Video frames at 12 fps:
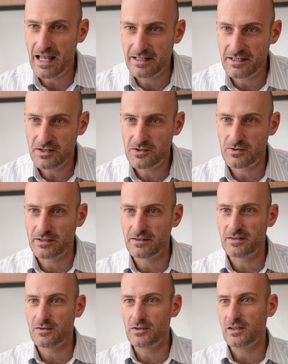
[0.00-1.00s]
that district
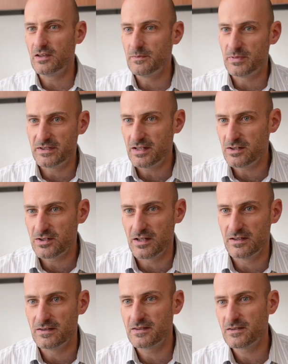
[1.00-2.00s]
to circulate
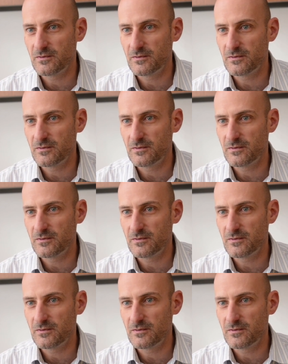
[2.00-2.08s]
petitions